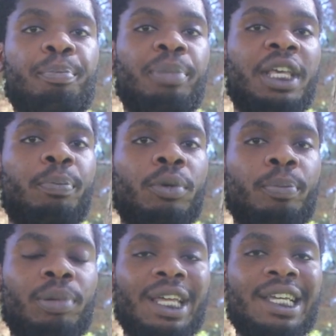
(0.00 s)
people,
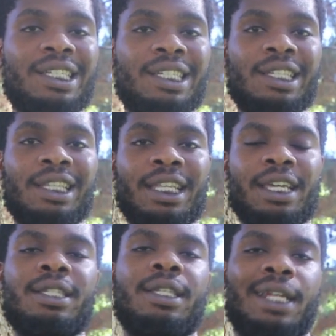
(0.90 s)
places, and
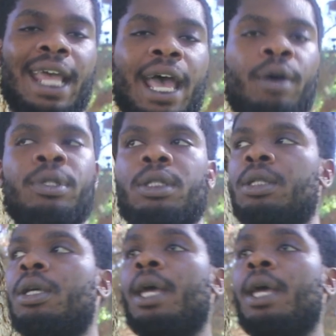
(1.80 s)
things, nouns,